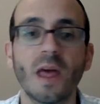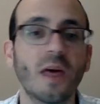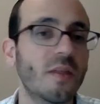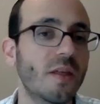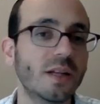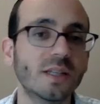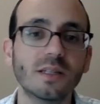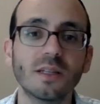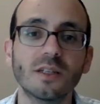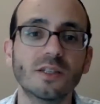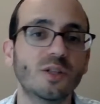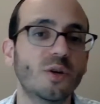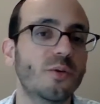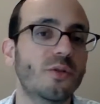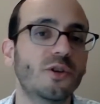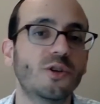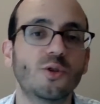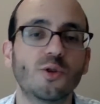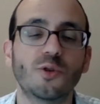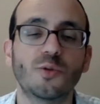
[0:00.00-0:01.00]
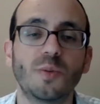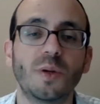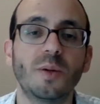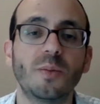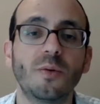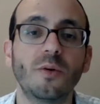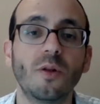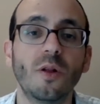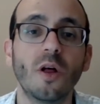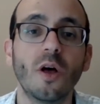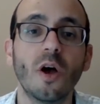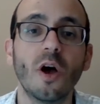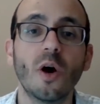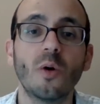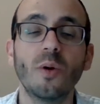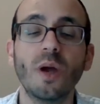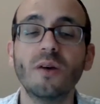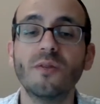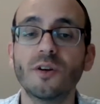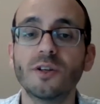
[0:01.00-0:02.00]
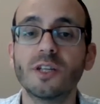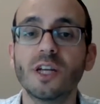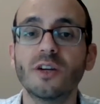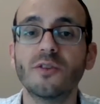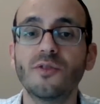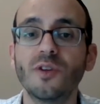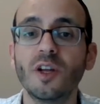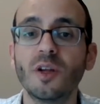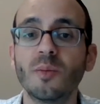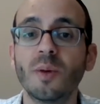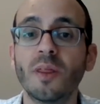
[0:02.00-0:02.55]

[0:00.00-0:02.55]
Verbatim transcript: That's not so with the Jewish people. We have our day of freedom,